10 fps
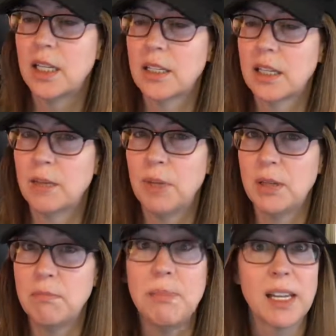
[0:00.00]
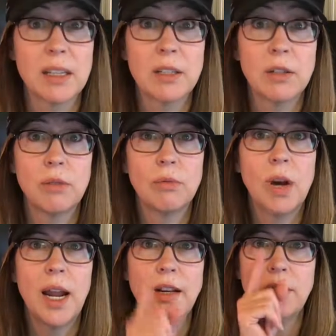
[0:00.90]
It's gonna be mix.
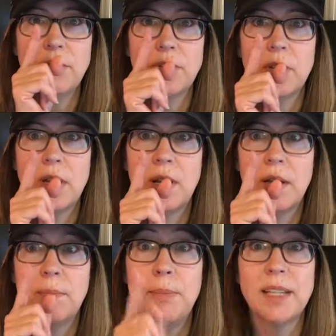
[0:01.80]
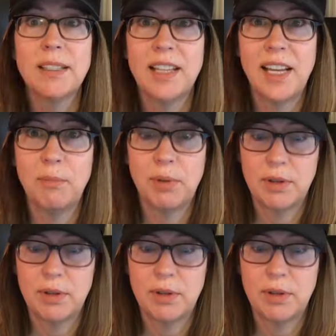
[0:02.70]
Writer's Mixtape.